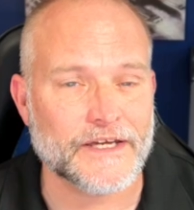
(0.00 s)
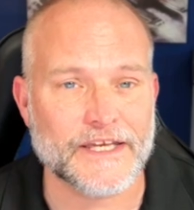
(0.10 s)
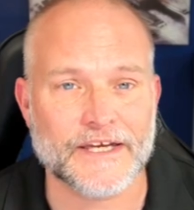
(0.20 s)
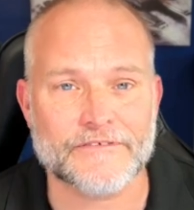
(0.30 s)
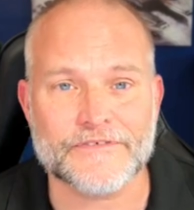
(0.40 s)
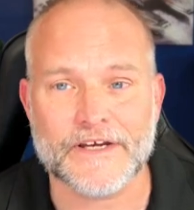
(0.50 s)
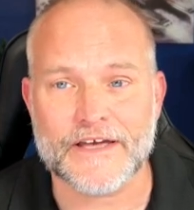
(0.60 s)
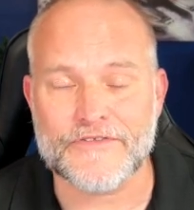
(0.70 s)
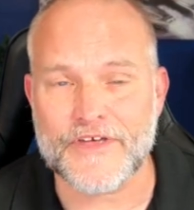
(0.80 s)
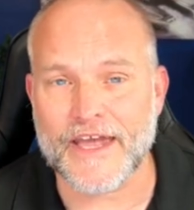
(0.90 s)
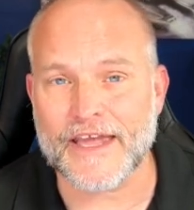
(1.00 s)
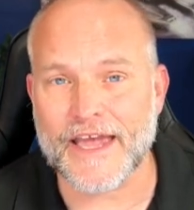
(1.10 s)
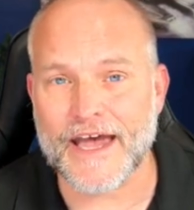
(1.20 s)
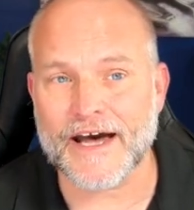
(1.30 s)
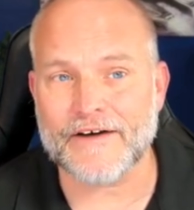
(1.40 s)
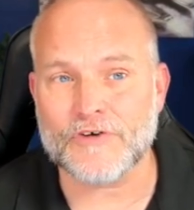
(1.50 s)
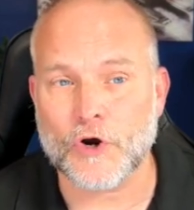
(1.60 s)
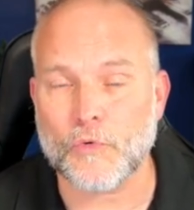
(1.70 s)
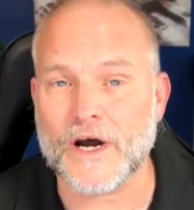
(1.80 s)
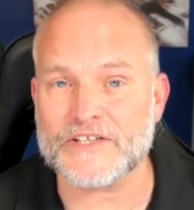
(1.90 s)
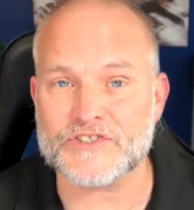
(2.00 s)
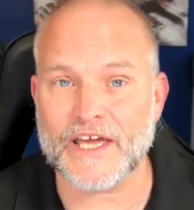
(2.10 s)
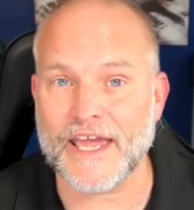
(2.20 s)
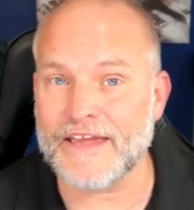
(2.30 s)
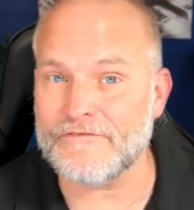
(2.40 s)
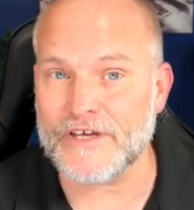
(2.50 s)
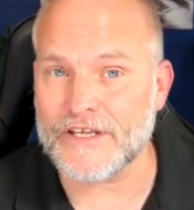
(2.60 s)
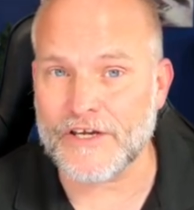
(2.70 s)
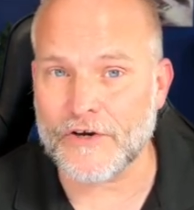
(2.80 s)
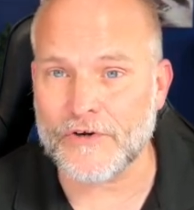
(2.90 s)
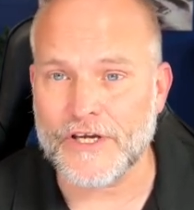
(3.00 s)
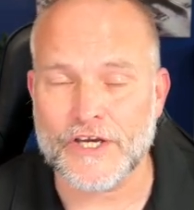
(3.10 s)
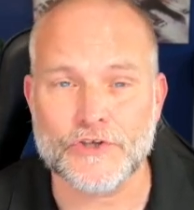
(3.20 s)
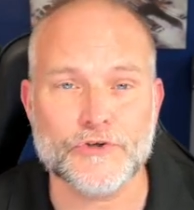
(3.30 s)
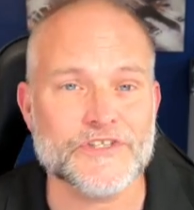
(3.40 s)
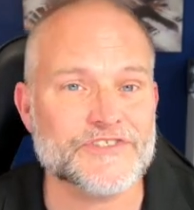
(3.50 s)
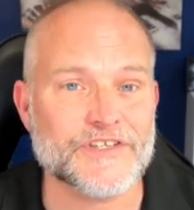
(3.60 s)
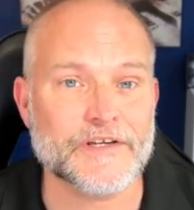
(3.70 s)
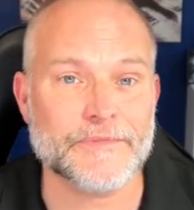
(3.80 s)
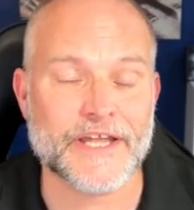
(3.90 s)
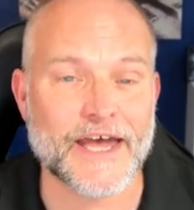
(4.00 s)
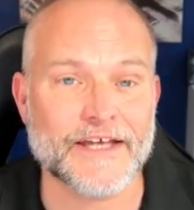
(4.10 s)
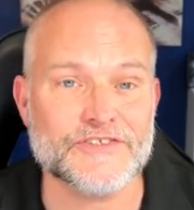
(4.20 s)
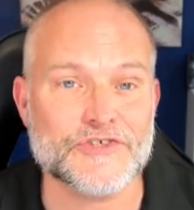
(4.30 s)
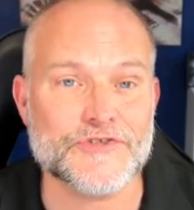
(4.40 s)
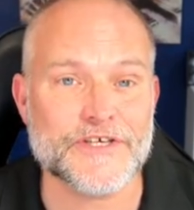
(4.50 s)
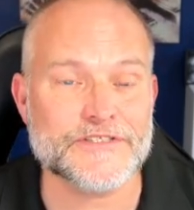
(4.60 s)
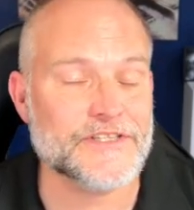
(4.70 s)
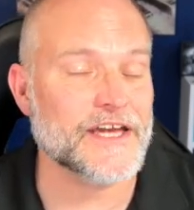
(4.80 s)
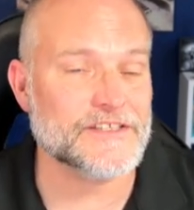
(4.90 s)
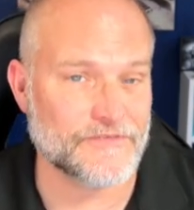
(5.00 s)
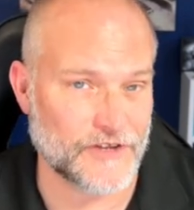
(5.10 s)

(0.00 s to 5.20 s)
If they have watched a video, you could send them an ad to the next